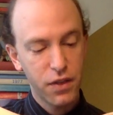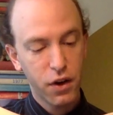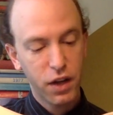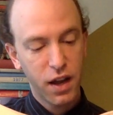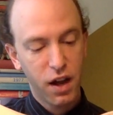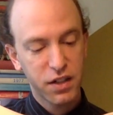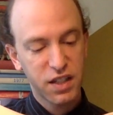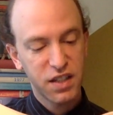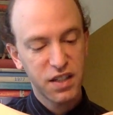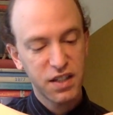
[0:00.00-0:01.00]
there cannot
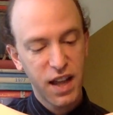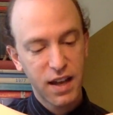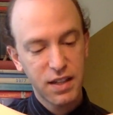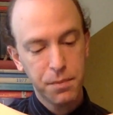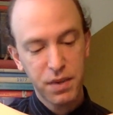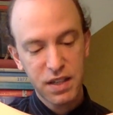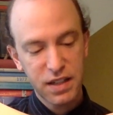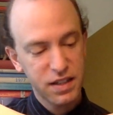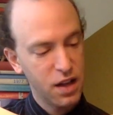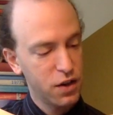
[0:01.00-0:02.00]
exist
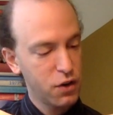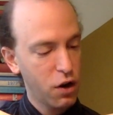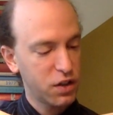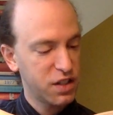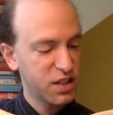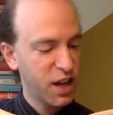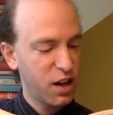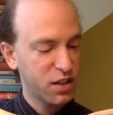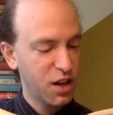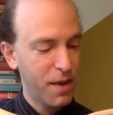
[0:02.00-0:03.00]
antipodes, darkness
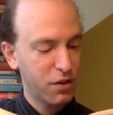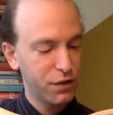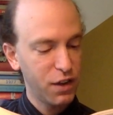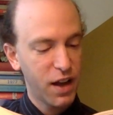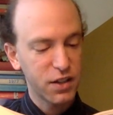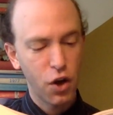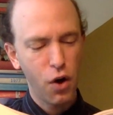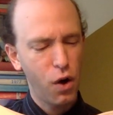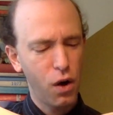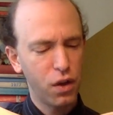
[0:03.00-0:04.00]
cannot come out of light,
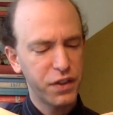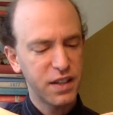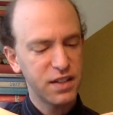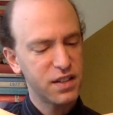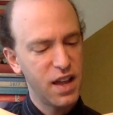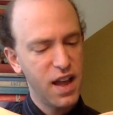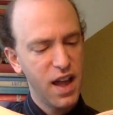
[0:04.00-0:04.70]
all these,